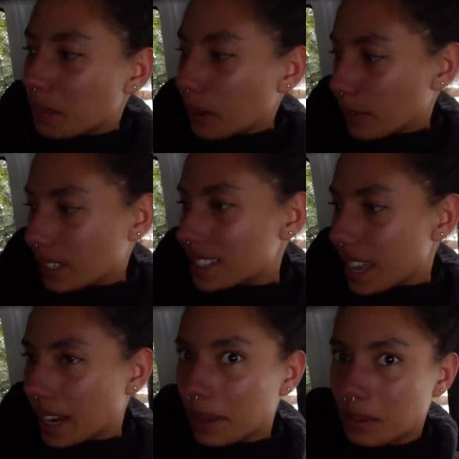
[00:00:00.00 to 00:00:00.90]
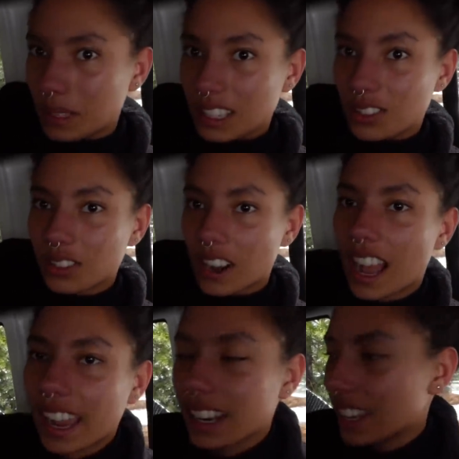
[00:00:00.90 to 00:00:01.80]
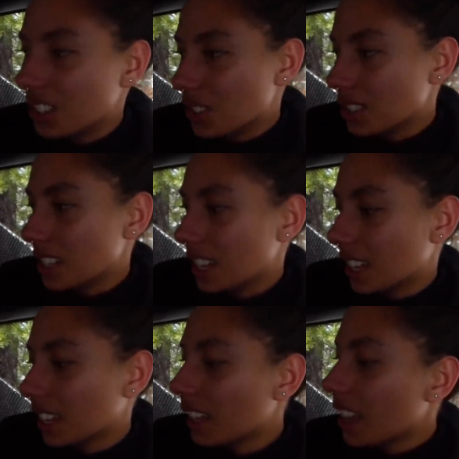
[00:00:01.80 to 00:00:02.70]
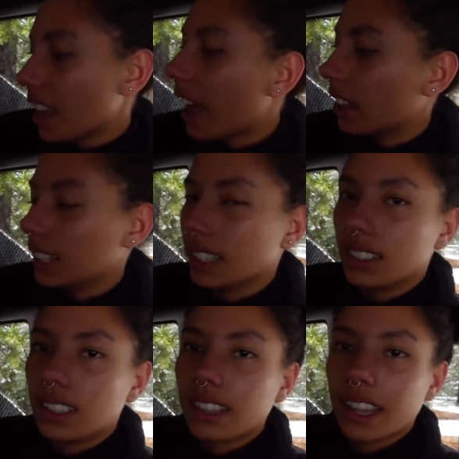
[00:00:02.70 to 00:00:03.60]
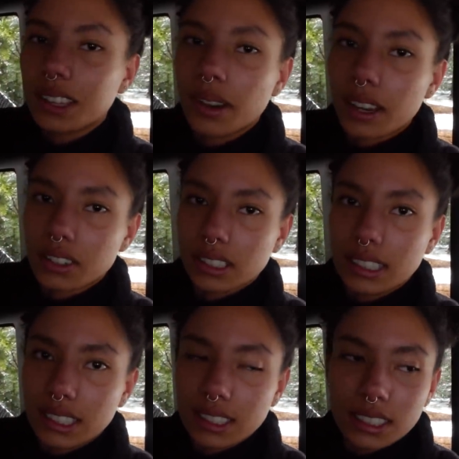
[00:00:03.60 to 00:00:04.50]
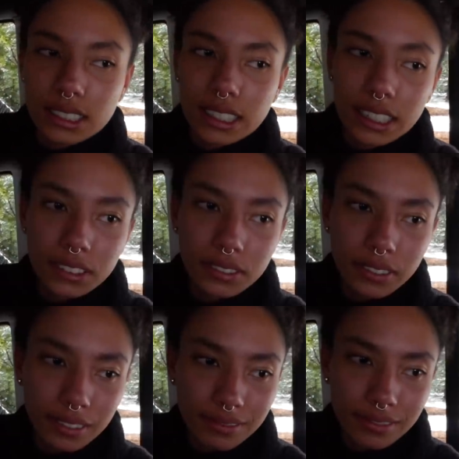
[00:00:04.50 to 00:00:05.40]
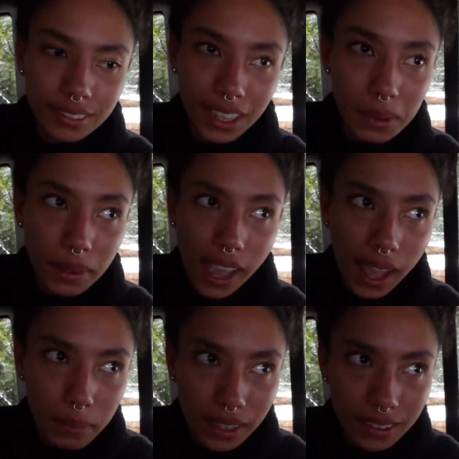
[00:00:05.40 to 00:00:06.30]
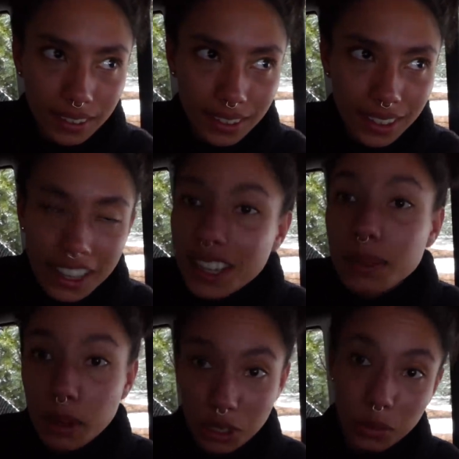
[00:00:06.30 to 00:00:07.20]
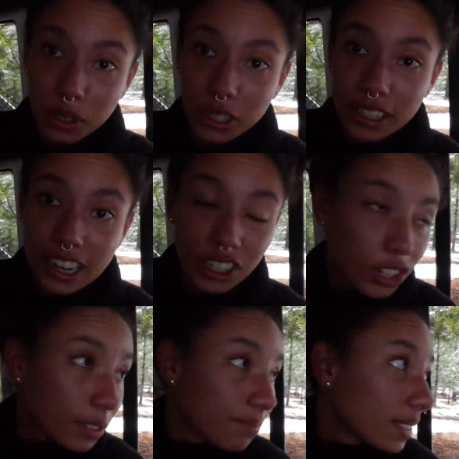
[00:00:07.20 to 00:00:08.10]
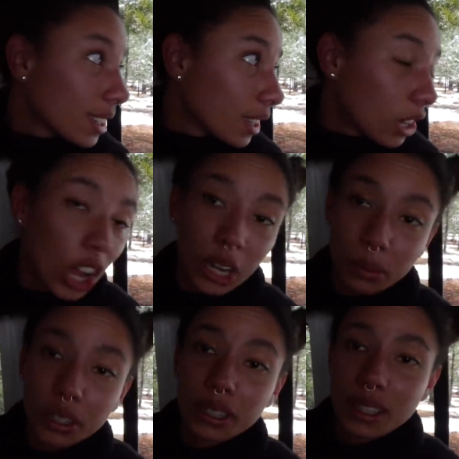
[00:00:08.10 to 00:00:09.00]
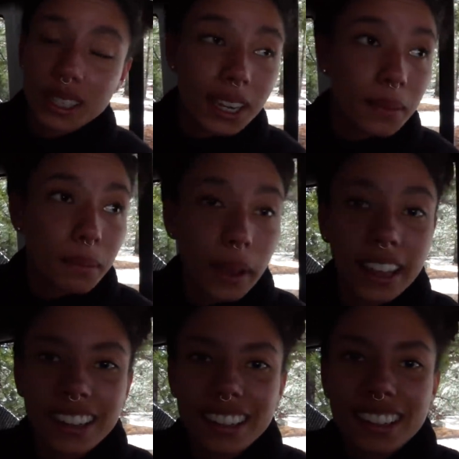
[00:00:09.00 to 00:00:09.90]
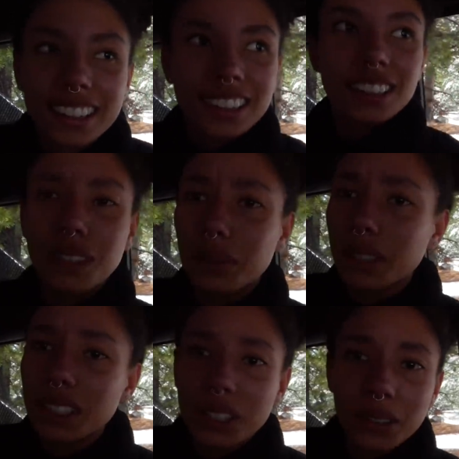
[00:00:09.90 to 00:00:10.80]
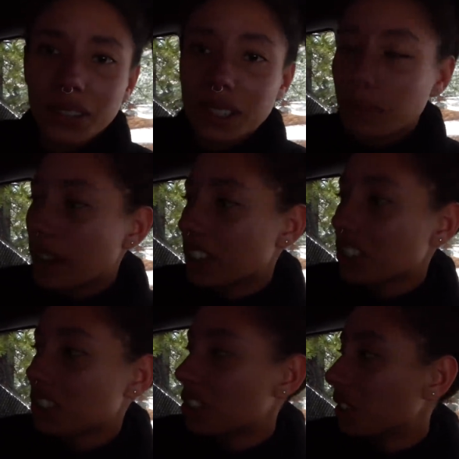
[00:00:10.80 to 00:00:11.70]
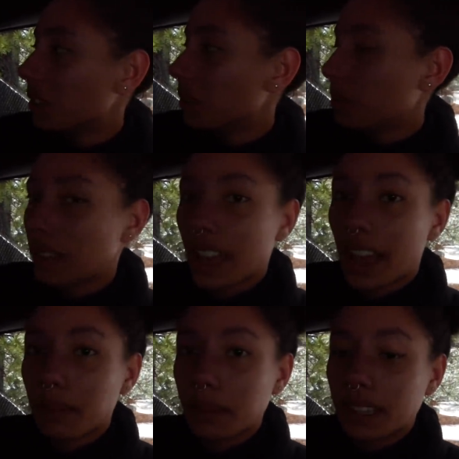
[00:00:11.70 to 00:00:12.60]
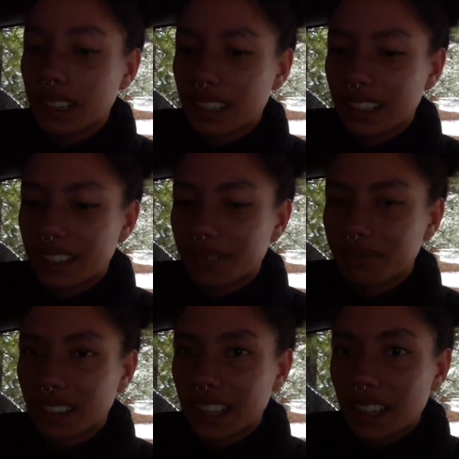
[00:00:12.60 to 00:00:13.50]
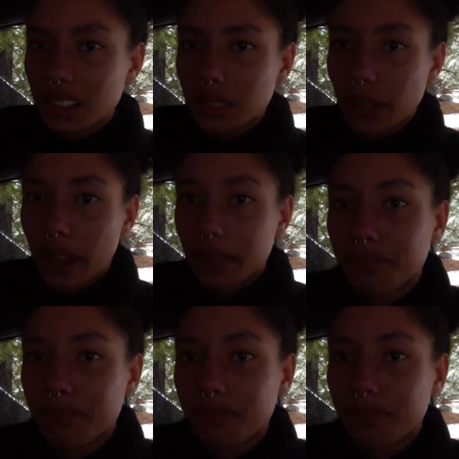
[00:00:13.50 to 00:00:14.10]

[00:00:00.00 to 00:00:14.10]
perfect setup in stride and just seeing how little that you actually need to live and be happy, especially when you're in nature. It's a little hard when you're in the city, but you really don't need much to be happy. So yeah,